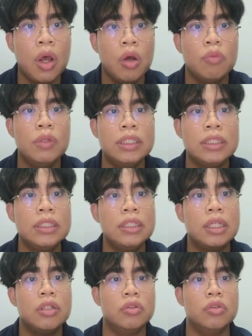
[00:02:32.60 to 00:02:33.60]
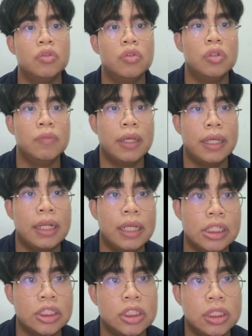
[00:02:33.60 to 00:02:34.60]
Winter in Europe and
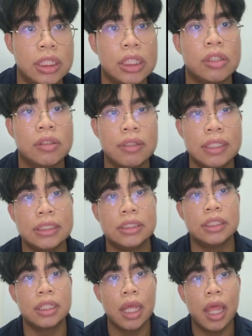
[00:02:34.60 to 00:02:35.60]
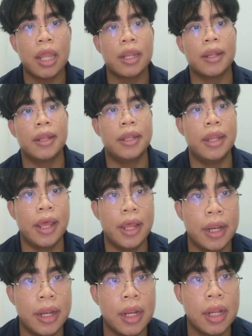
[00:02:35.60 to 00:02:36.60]
Asia increase
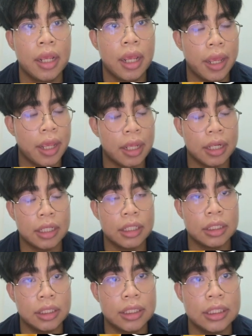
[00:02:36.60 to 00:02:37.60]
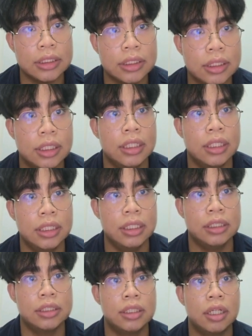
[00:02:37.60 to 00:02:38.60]
the
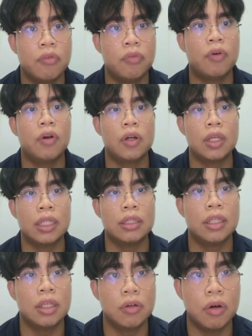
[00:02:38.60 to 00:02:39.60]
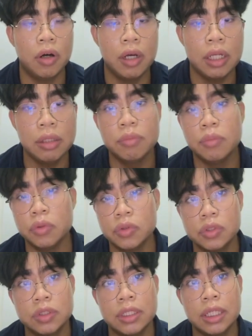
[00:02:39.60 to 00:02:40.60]
needs for heating oil,
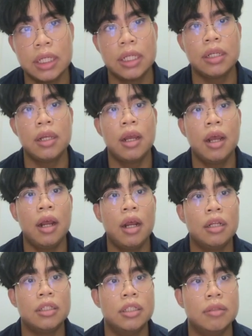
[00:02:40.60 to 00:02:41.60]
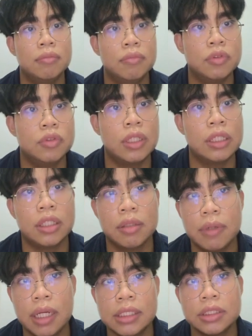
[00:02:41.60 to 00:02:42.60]
boosting
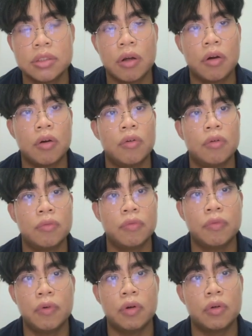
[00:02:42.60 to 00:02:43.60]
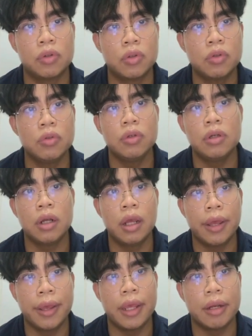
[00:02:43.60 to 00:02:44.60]
demands for crude
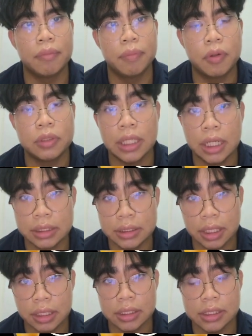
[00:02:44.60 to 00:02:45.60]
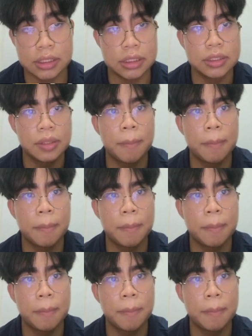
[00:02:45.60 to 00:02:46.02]
and product tankers.